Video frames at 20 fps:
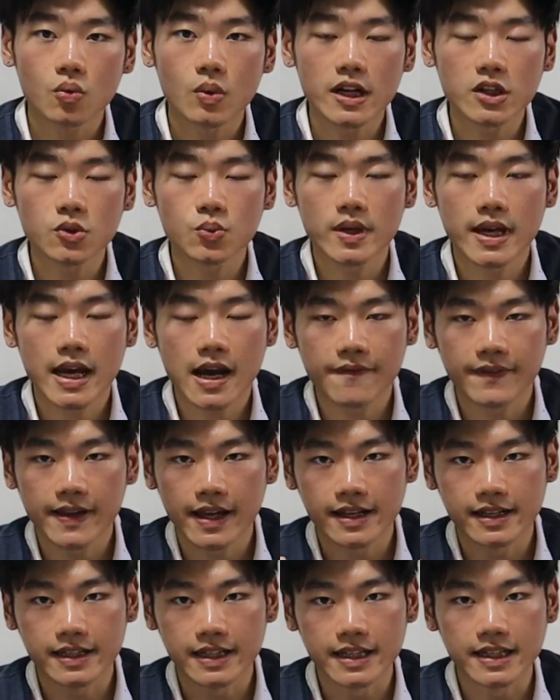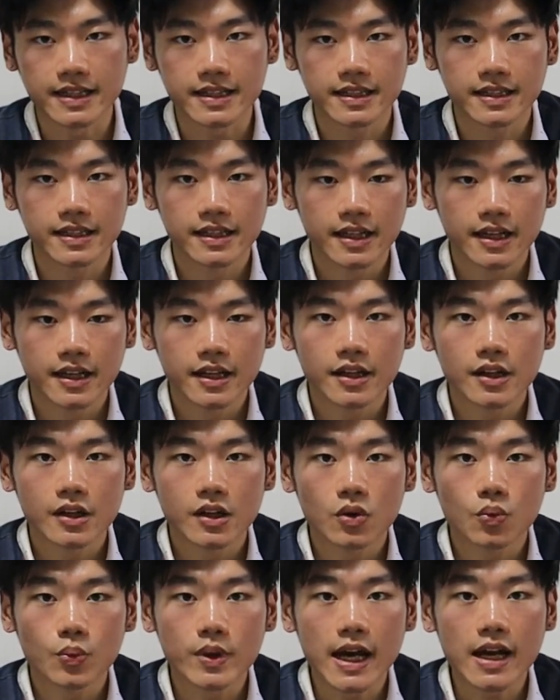once we have that list,
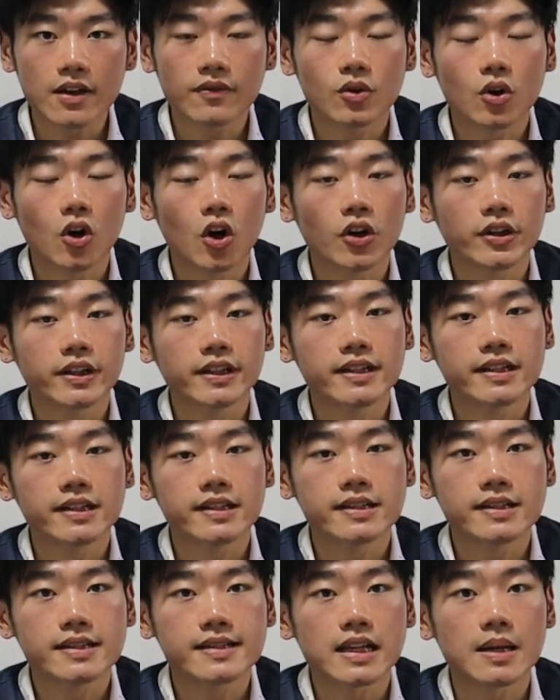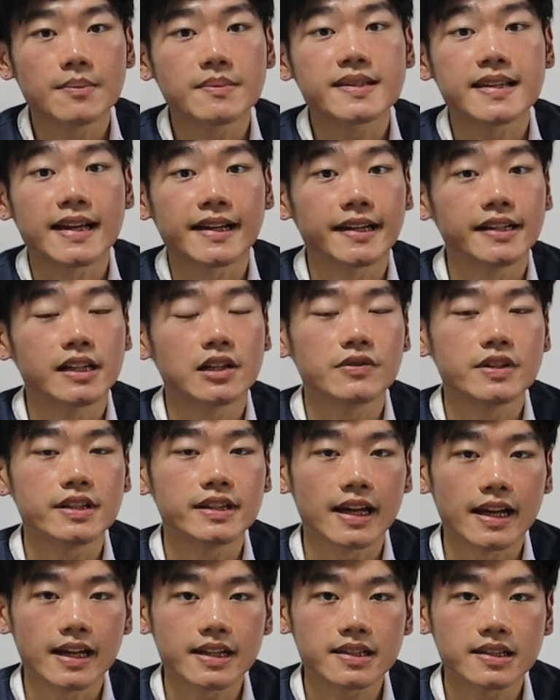we had to order some secondary
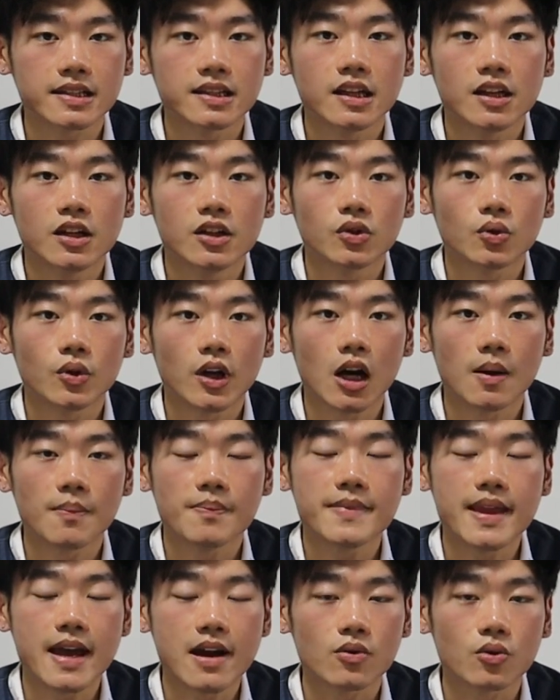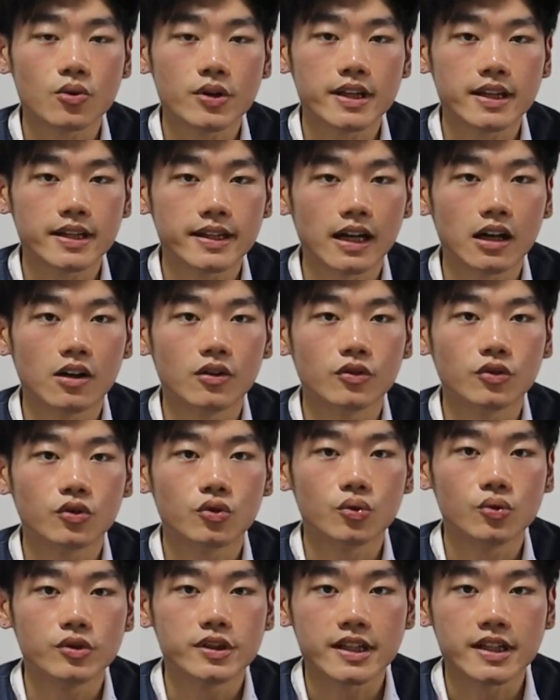tests to help narrow it down to